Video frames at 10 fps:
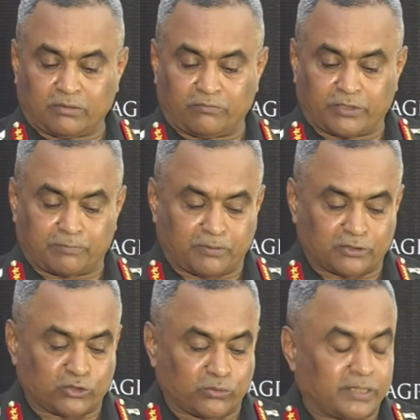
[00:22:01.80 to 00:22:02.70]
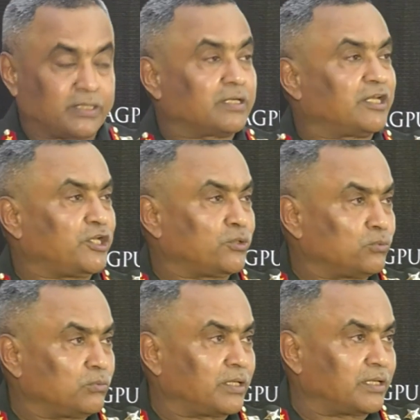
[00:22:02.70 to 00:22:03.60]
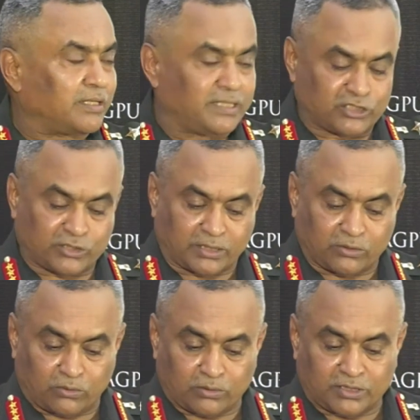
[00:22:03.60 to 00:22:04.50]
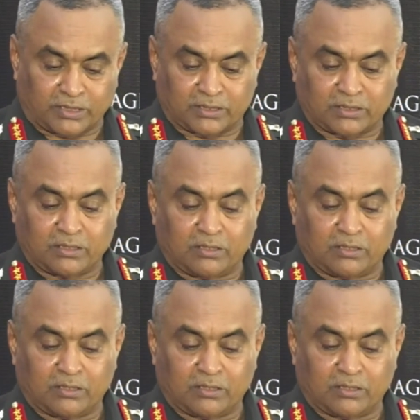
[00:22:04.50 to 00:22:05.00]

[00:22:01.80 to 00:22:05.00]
we are pursuing new and niche technologies